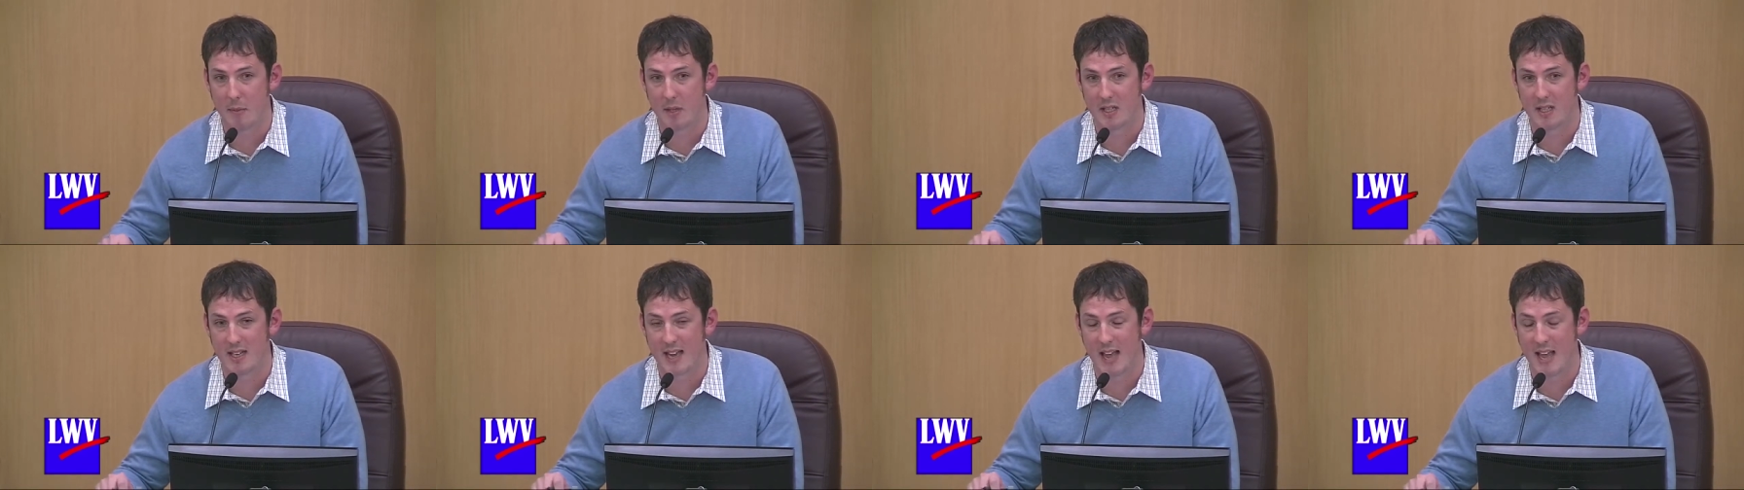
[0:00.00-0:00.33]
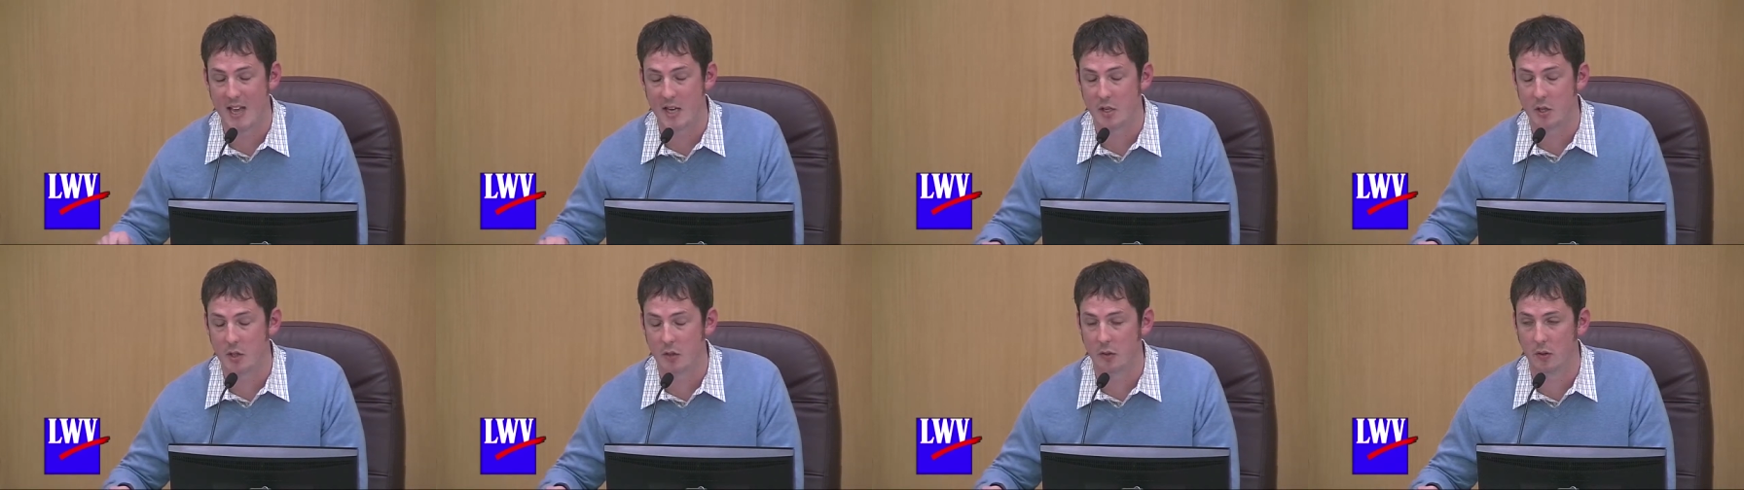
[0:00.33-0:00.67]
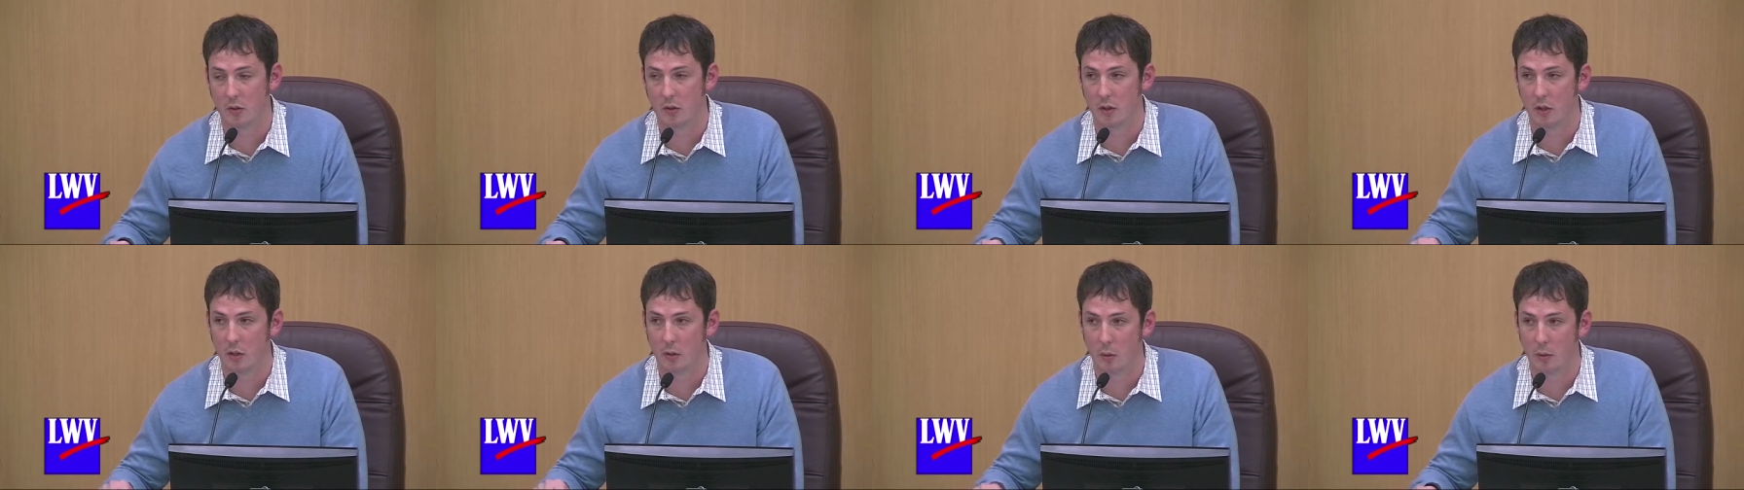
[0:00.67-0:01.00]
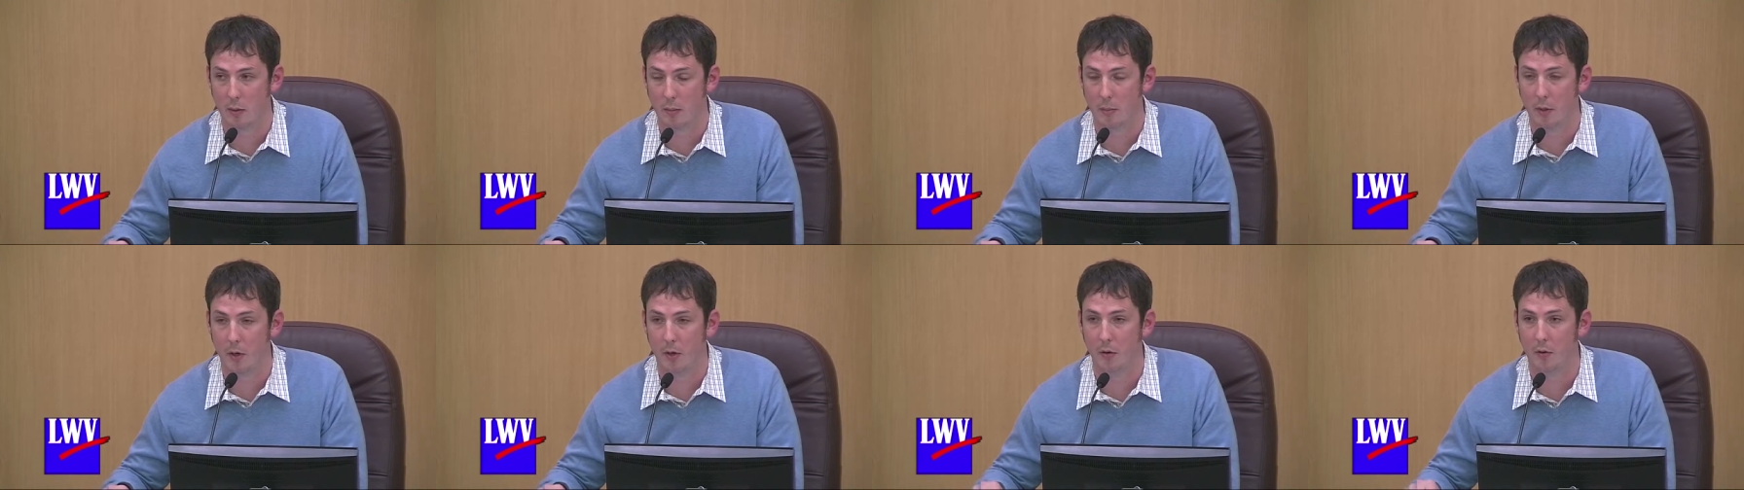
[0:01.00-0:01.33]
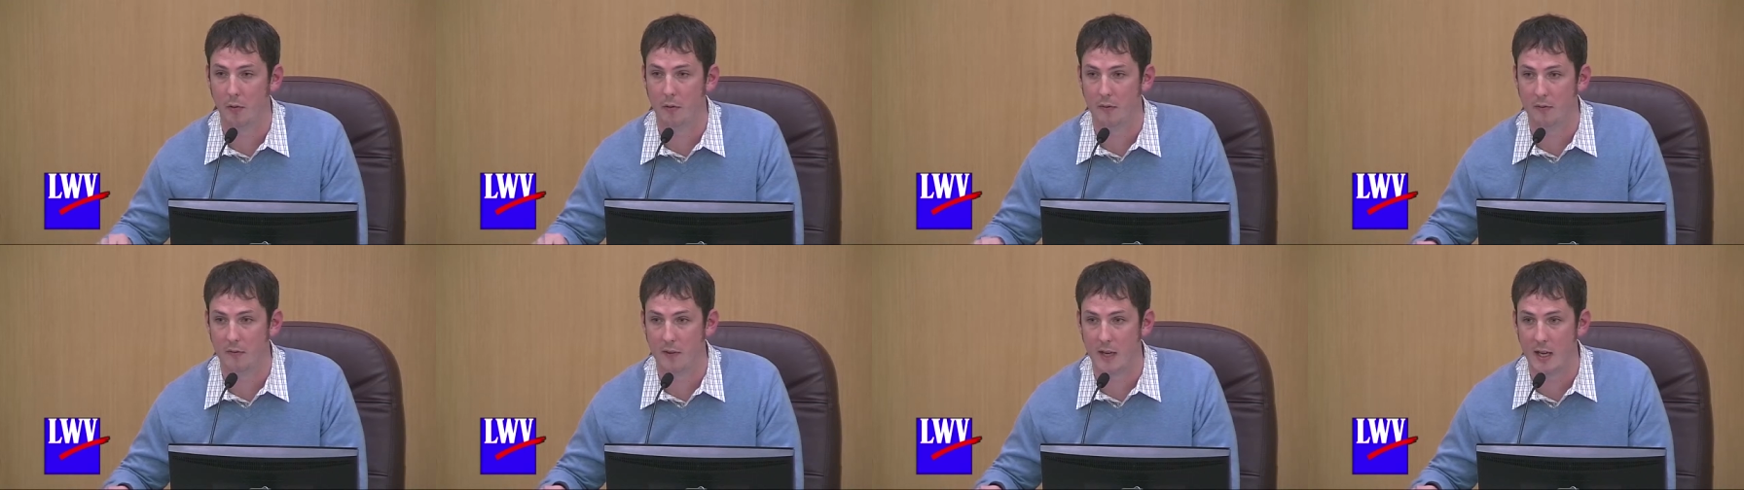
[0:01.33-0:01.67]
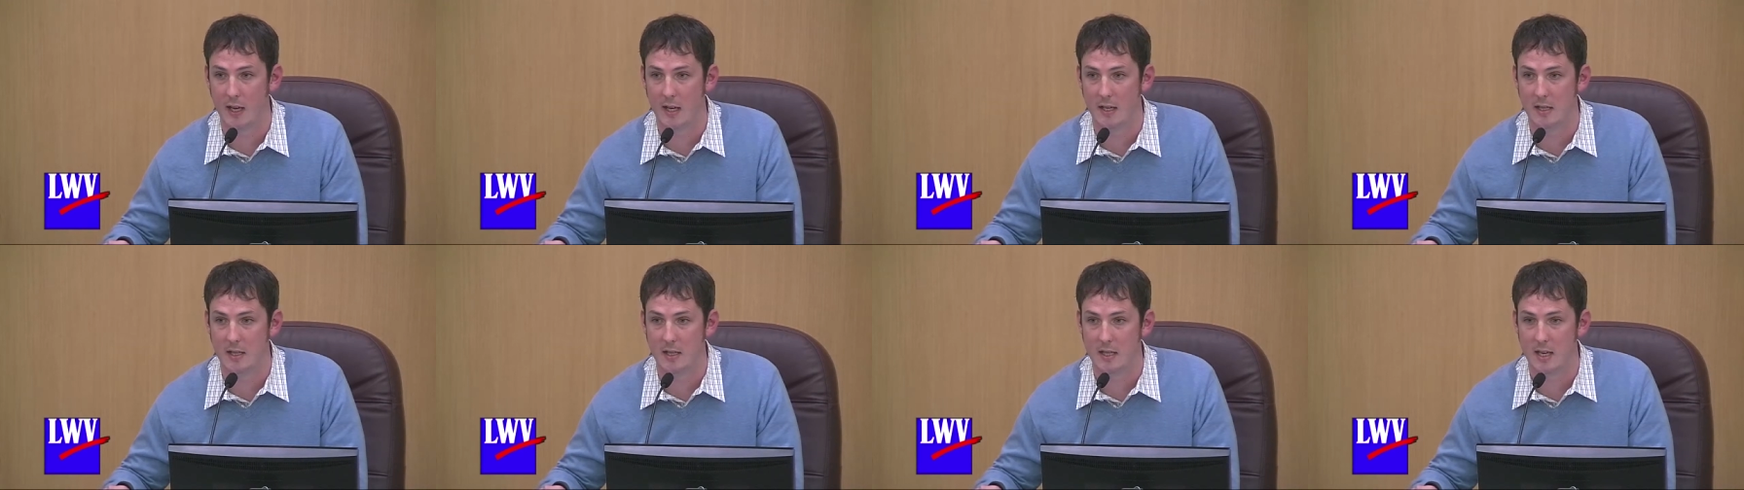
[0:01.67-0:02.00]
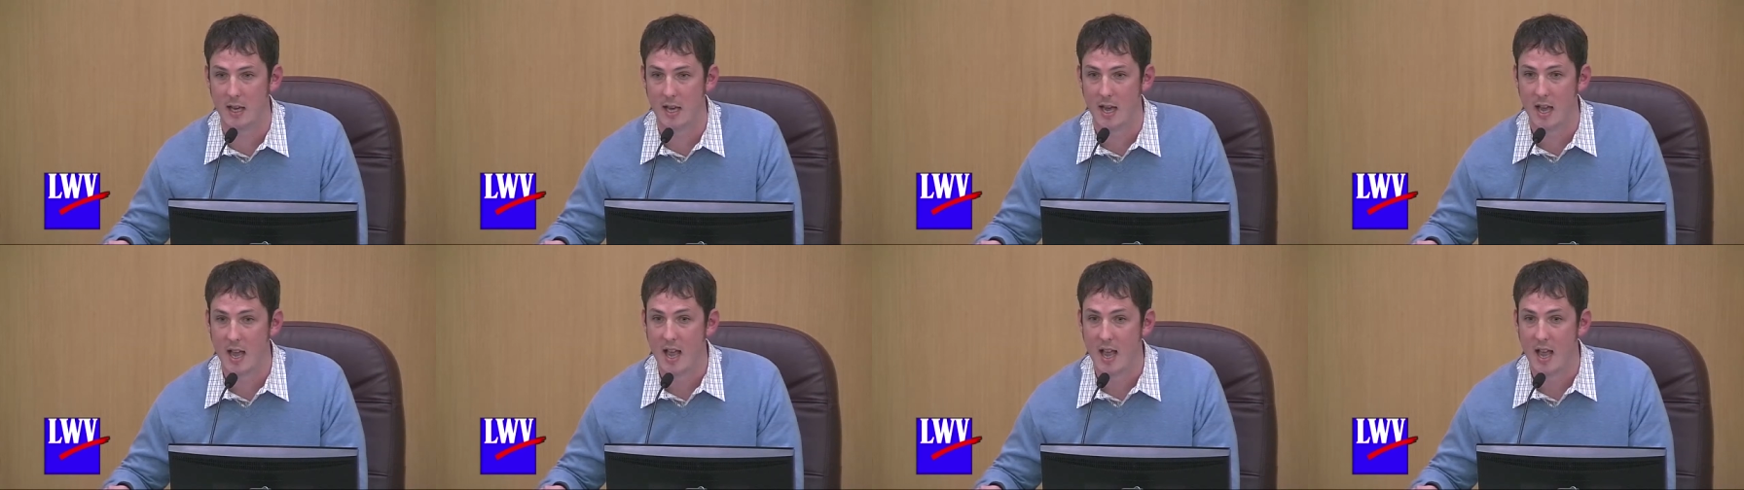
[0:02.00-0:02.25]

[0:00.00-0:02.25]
potential criminal fees.